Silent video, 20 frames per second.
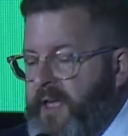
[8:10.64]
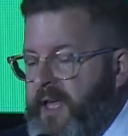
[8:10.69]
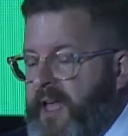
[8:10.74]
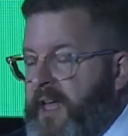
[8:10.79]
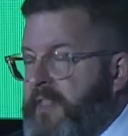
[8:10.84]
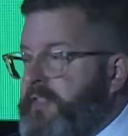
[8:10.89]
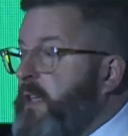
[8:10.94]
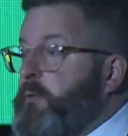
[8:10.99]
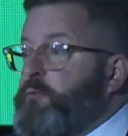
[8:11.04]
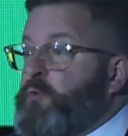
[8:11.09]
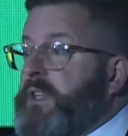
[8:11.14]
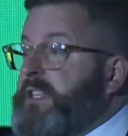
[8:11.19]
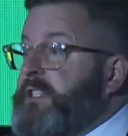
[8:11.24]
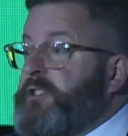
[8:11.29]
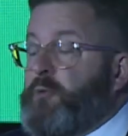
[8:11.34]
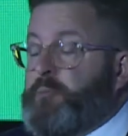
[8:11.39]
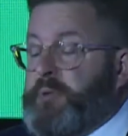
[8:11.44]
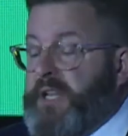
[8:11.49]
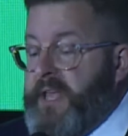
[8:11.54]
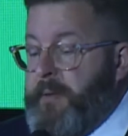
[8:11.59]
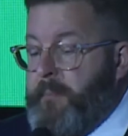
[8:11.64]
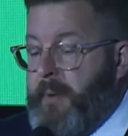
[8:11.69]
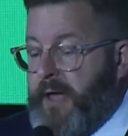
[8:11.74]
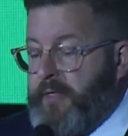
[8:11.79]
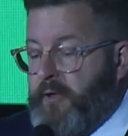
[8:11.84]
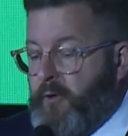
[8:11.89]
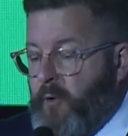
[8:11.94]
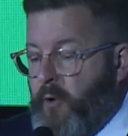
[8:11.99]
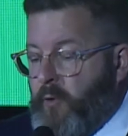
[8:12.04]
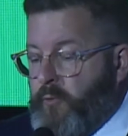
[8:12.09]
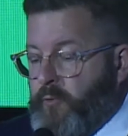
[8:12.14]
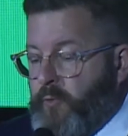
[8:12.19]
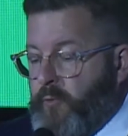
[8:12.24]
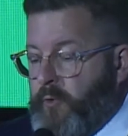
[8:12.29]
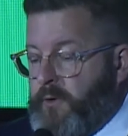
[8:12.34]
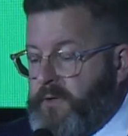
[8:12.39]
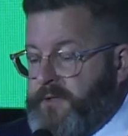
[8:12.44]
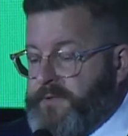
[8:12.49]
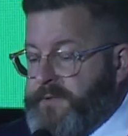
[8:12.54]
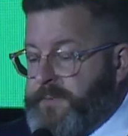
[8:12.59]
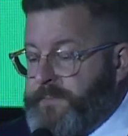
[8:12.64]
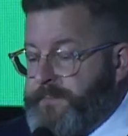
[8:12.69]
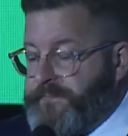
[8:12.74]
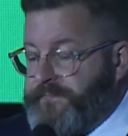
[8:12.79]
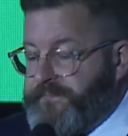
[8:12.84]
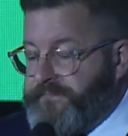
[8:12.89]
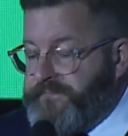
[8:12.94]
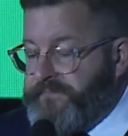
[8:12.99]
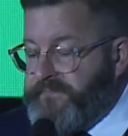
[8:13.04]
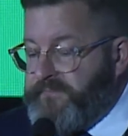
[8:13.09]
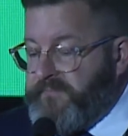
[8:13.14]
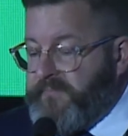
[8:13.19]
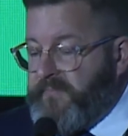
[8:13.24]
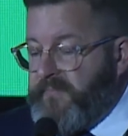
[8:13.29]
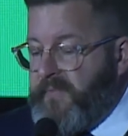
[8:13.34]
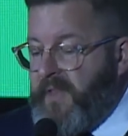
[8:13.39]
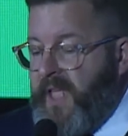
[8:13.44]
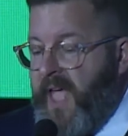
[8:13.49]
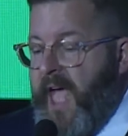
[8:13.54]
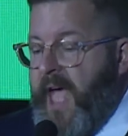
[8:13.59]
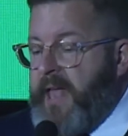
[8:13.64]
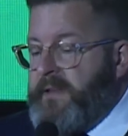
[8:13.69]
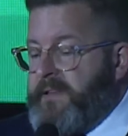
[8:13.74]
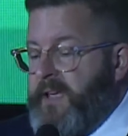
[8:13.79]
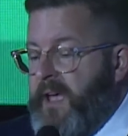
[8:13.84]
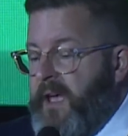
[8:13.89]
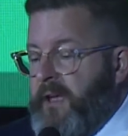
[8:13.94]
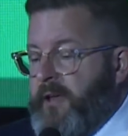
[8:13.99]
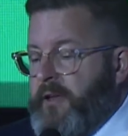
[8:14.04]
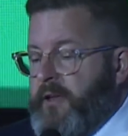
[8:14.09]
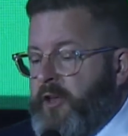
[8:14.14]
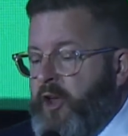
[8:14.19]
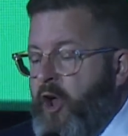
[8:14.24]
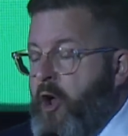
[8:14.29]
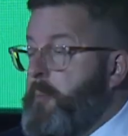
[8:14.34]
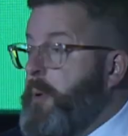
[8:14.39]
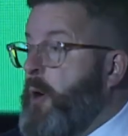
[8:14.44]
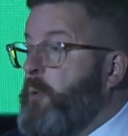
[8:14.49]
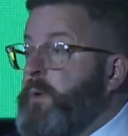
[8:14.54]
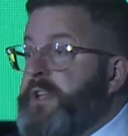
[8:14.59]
They really do play by their own rules. At Kobo, we